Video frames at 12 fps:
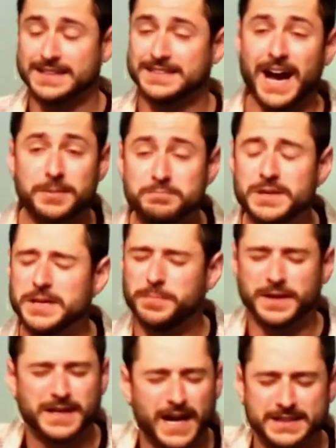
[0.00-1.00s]
Not me,
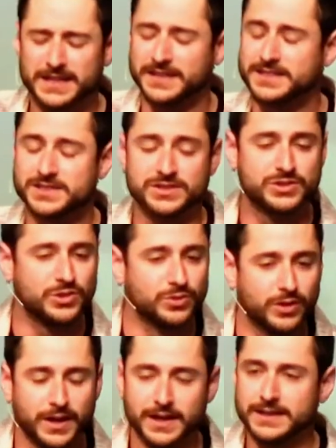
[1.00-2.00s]
but God. God, this is you.